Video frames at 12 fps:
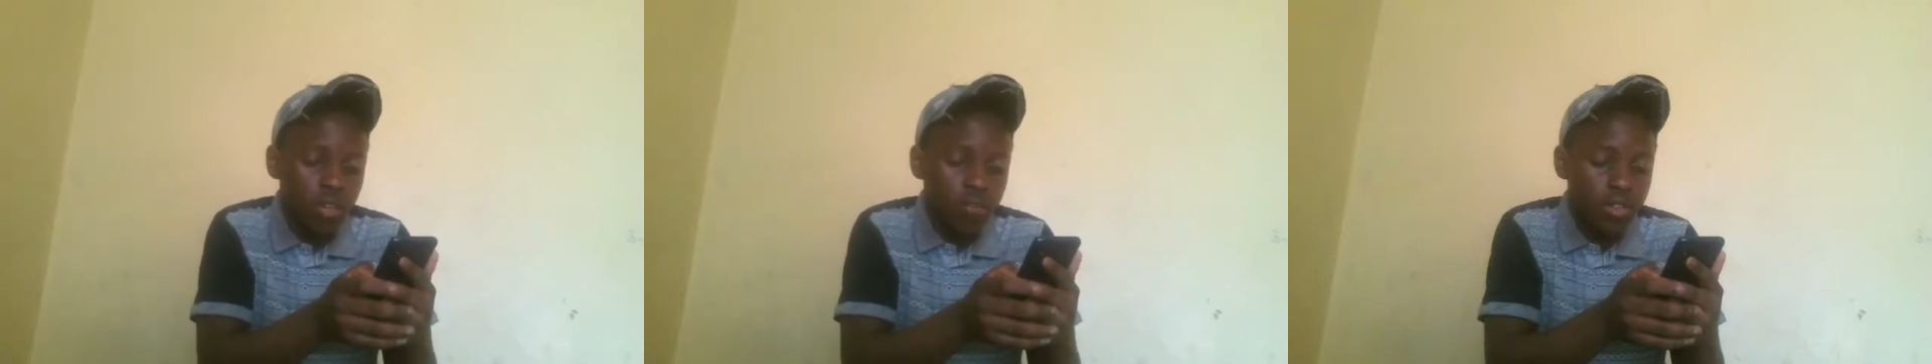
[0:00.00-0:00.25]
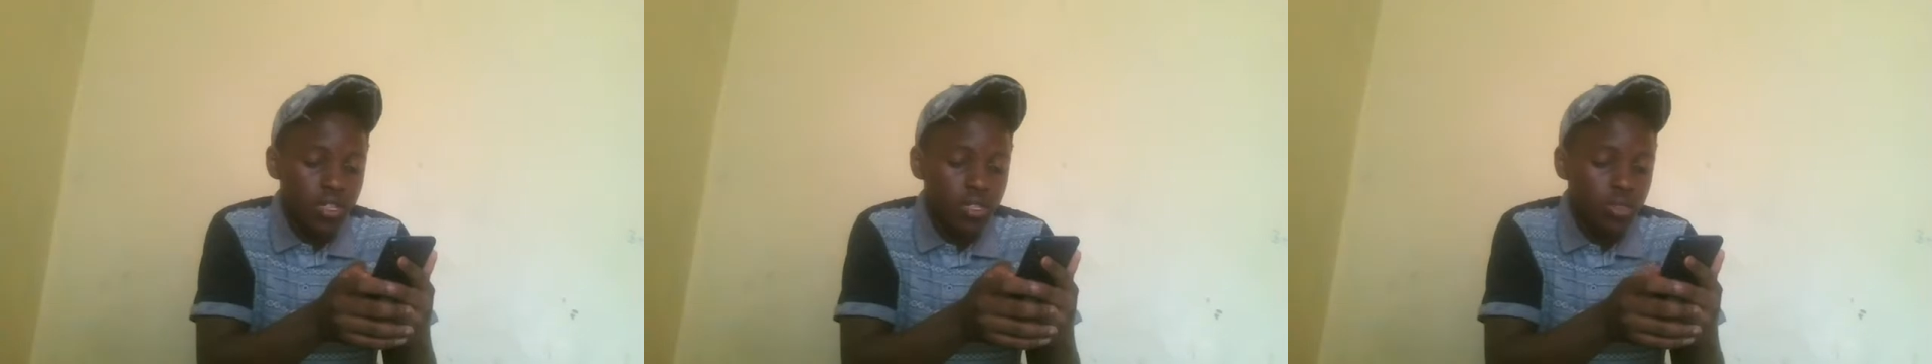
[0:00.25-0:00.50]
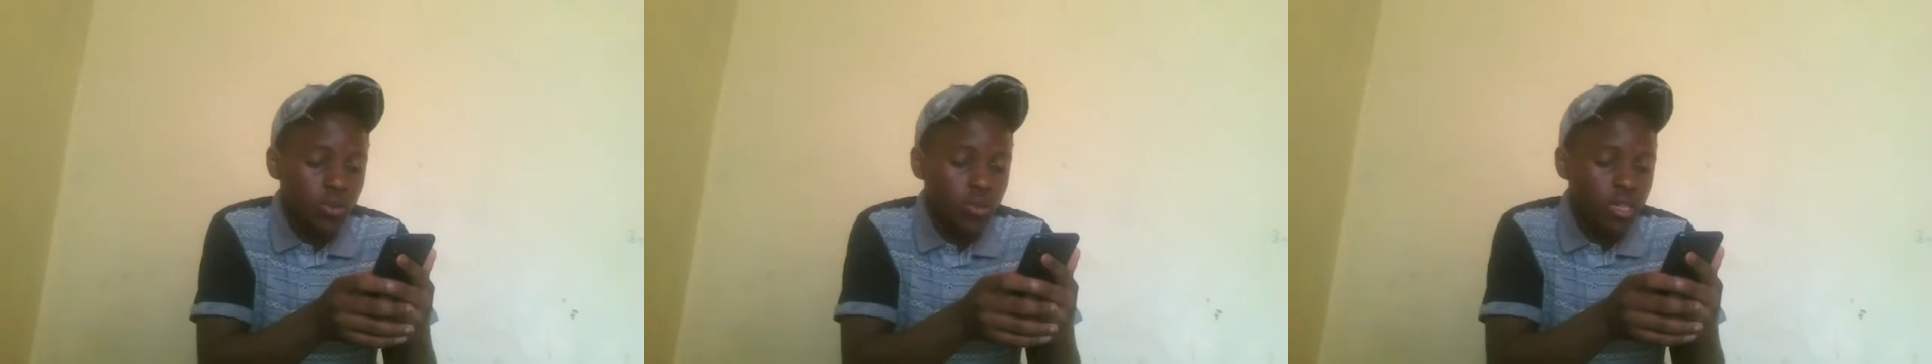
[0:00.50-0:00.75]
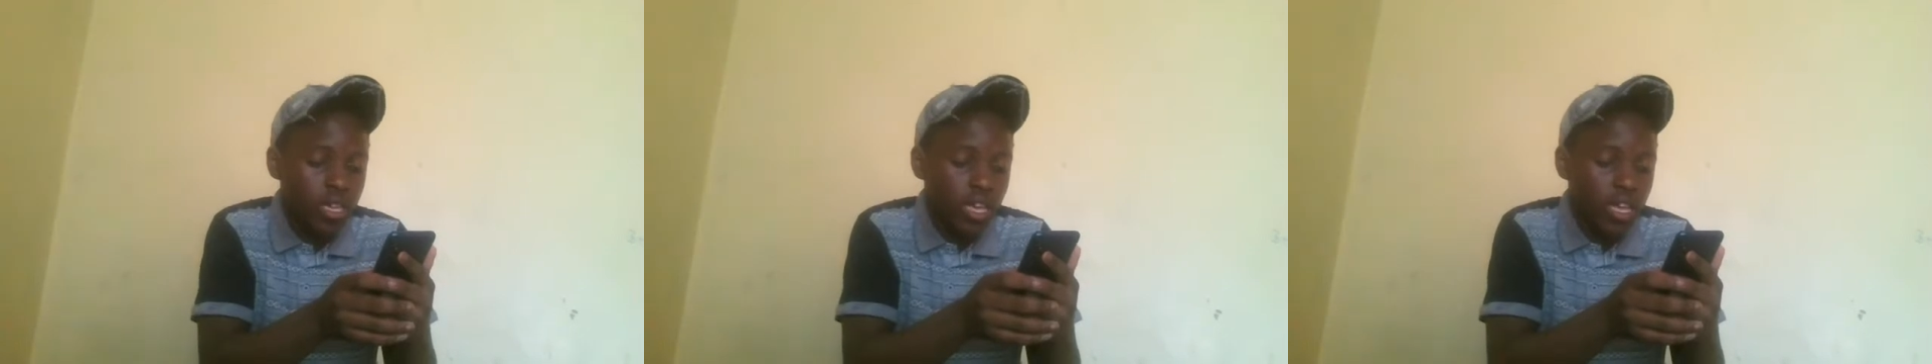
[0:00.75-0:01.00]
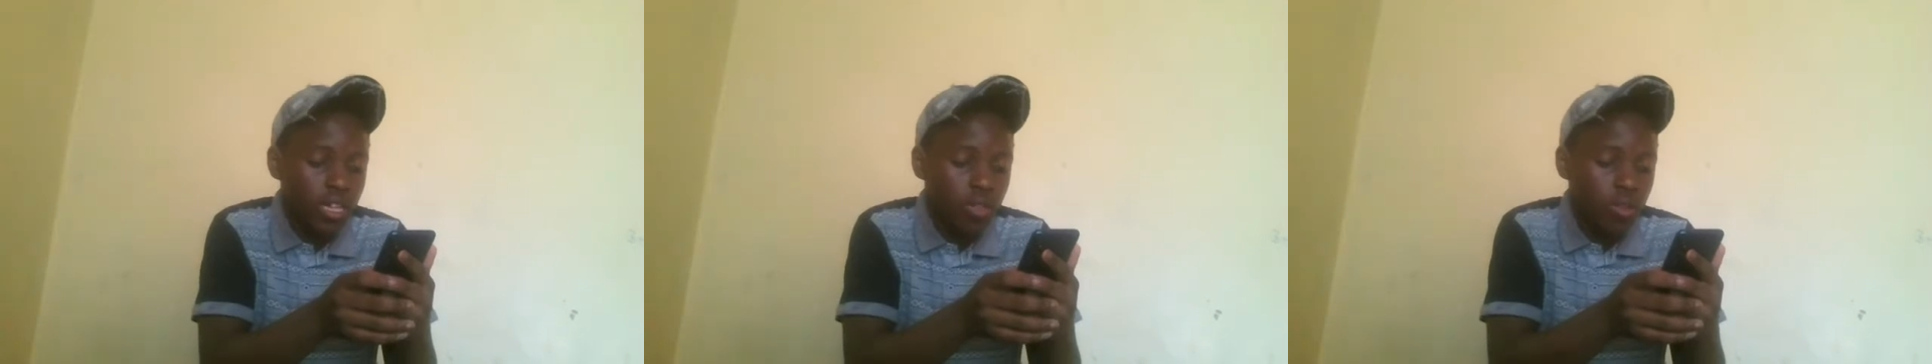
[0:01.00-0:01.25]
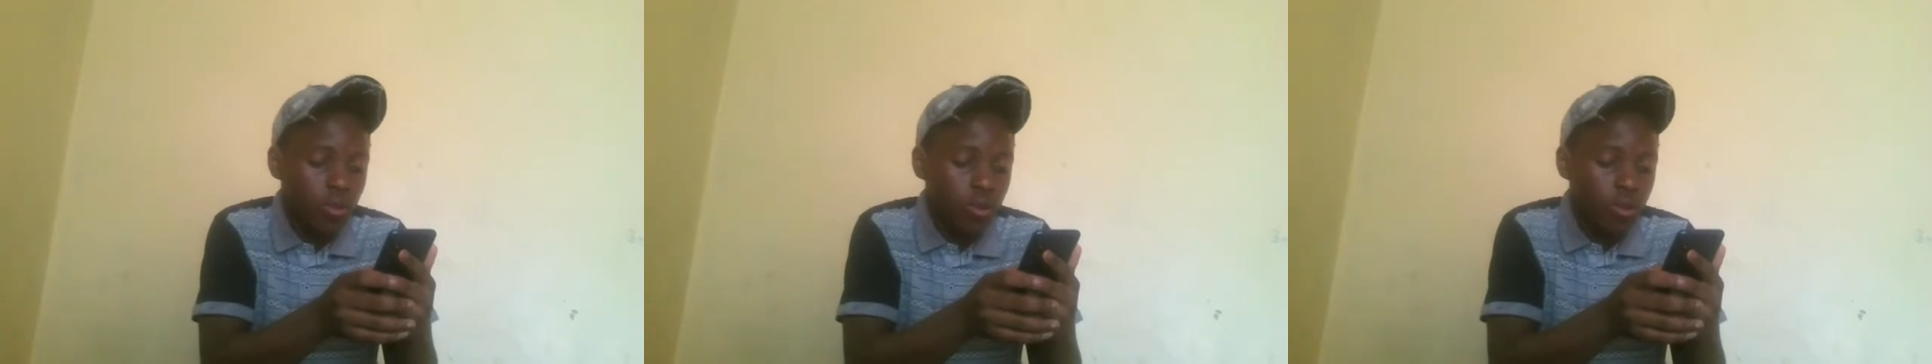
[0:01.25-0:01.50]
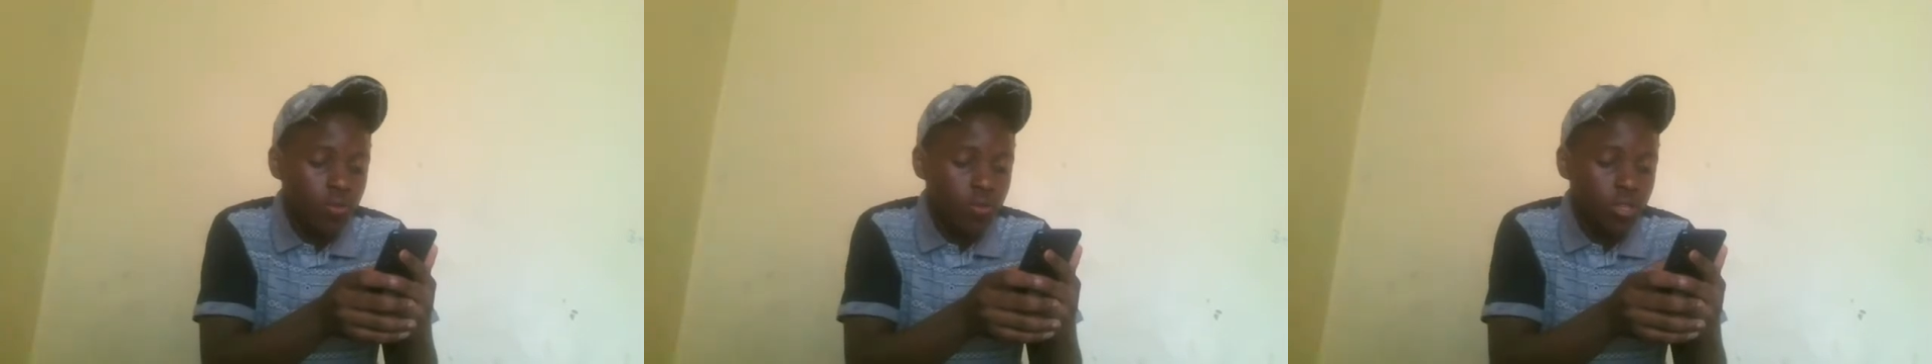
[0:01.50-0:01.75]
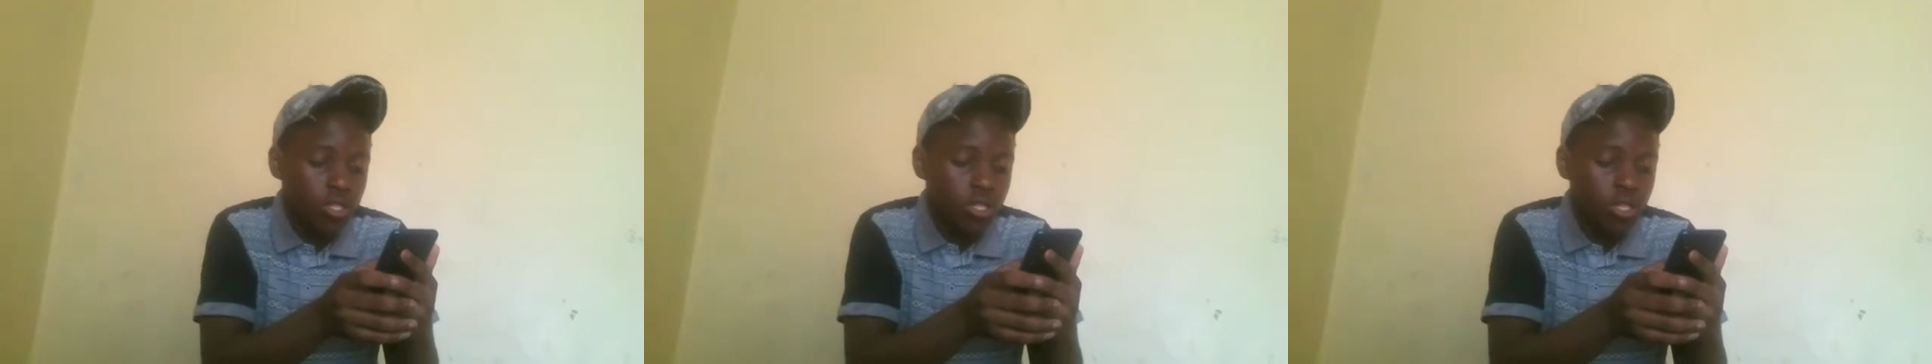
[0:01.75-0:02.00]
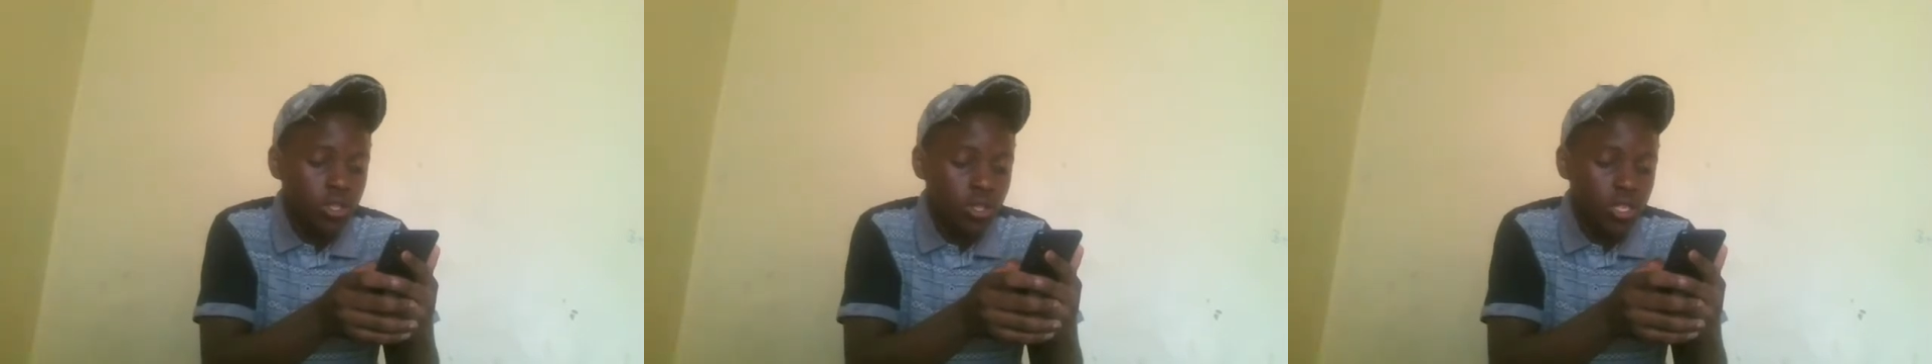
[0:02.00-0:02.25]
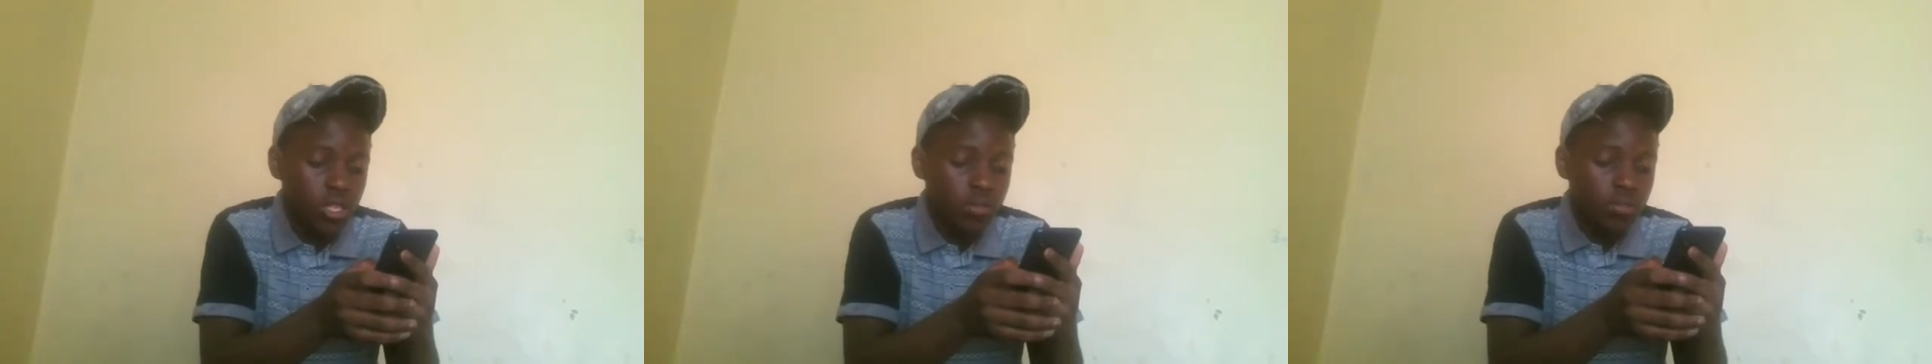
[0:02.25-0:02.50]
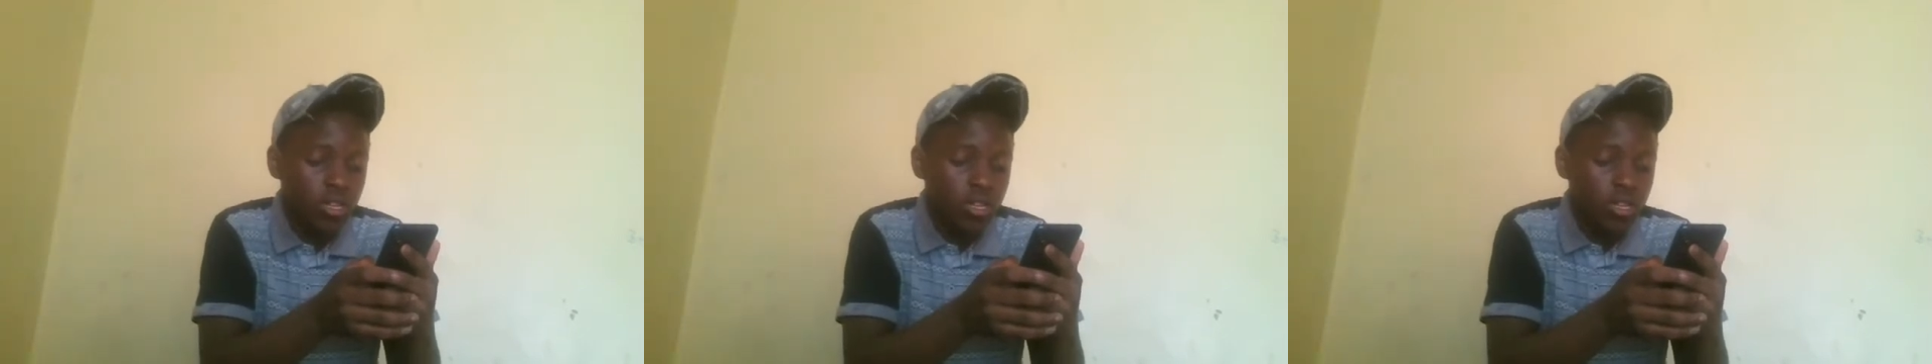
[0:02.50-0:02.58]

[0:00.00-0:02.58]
and you get your first stream,